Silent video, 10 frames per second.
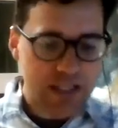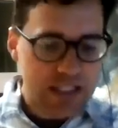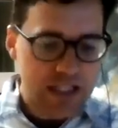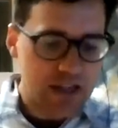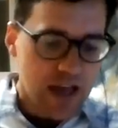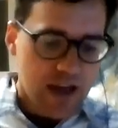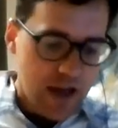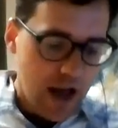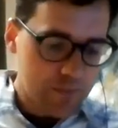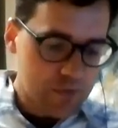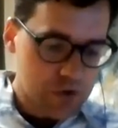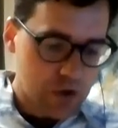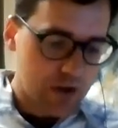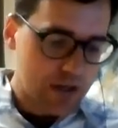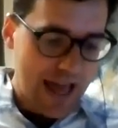And he
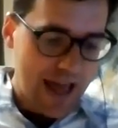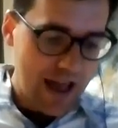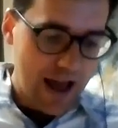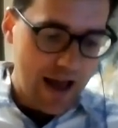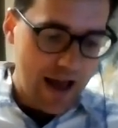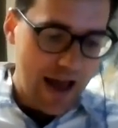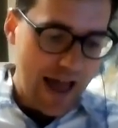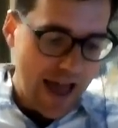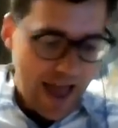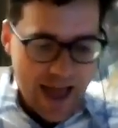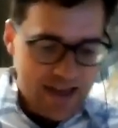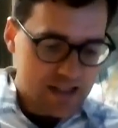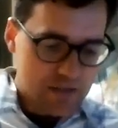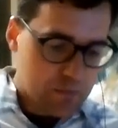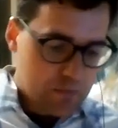started, as
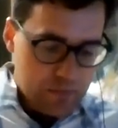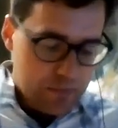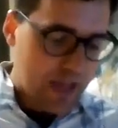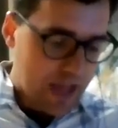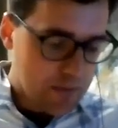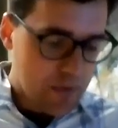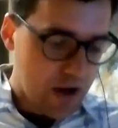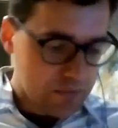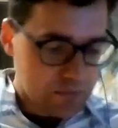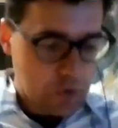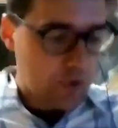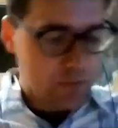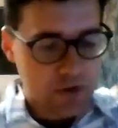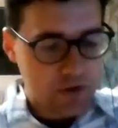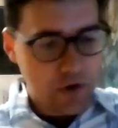he became a
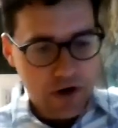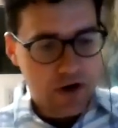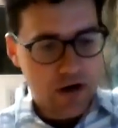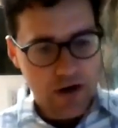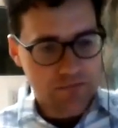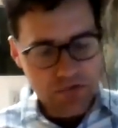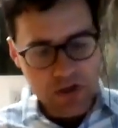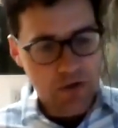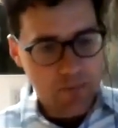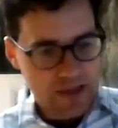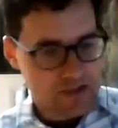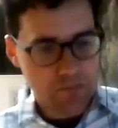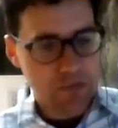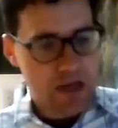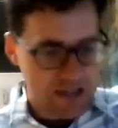corporate lawyer and made some
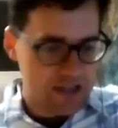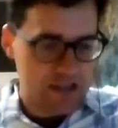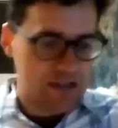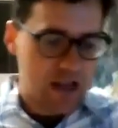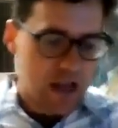money and